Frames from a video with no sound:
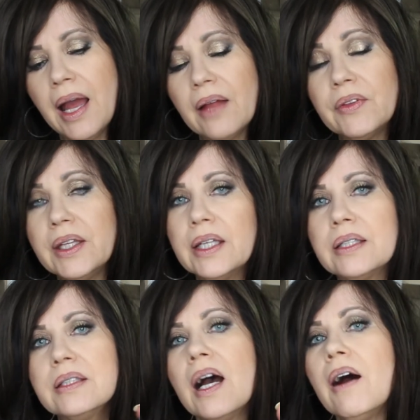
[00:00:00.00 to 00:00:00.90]
at the
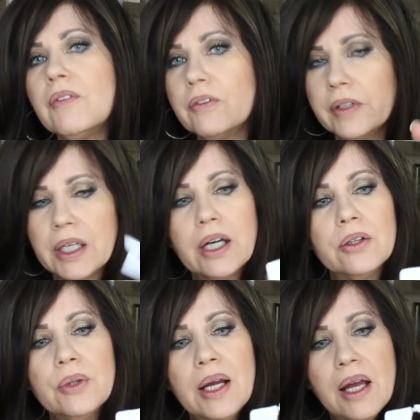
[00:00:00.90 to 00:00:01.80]
end of the
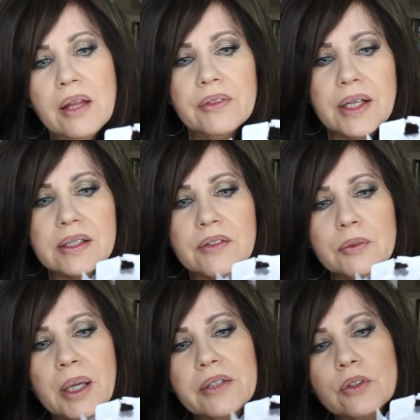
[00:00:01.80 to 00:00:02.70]
video. Thanks,
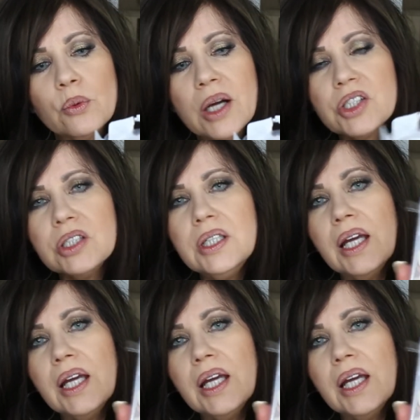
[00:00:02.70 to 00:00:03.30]
everybody, for watching.